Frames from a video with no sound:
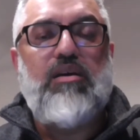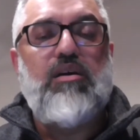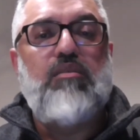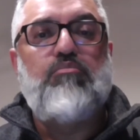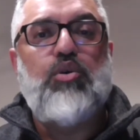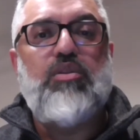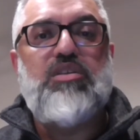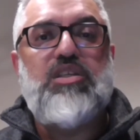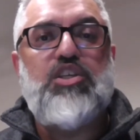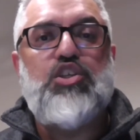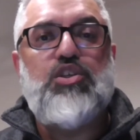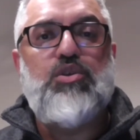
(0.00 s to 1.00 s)
and put the
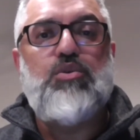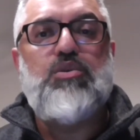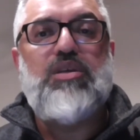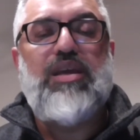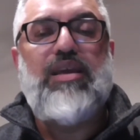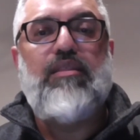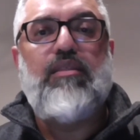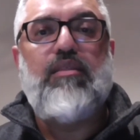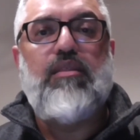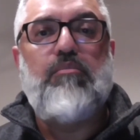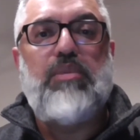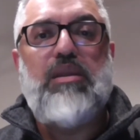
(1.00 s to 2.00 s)
tissues in
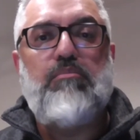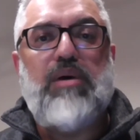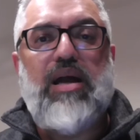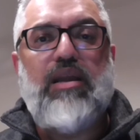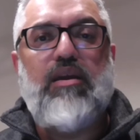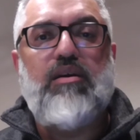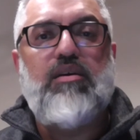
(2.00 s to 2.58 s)
the bin bag.